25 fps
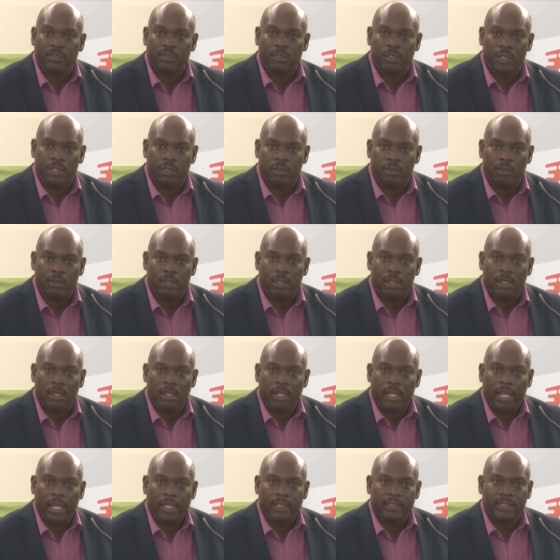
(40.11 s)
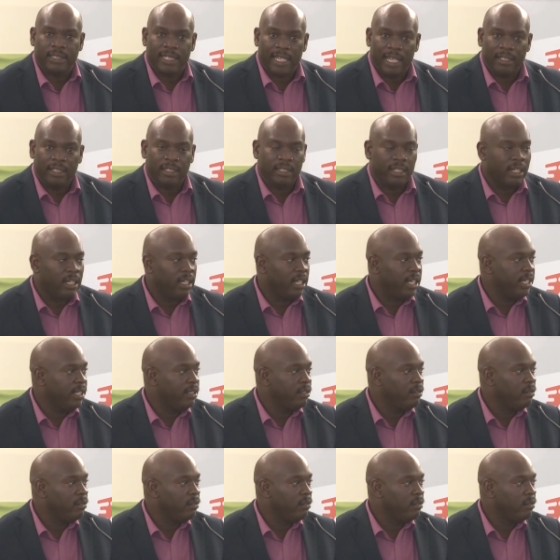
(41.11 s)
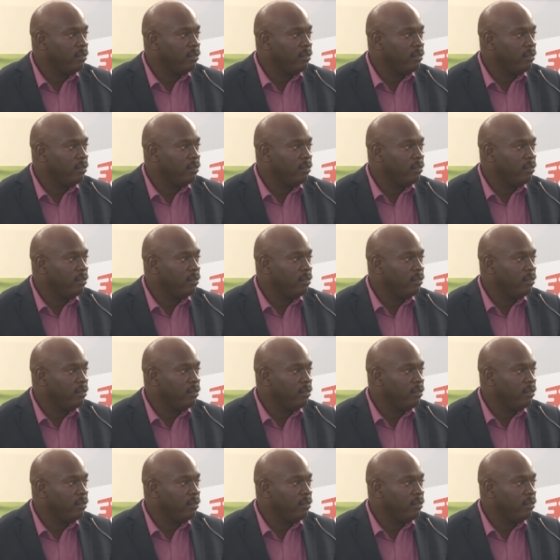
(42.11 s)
to you. And standing in line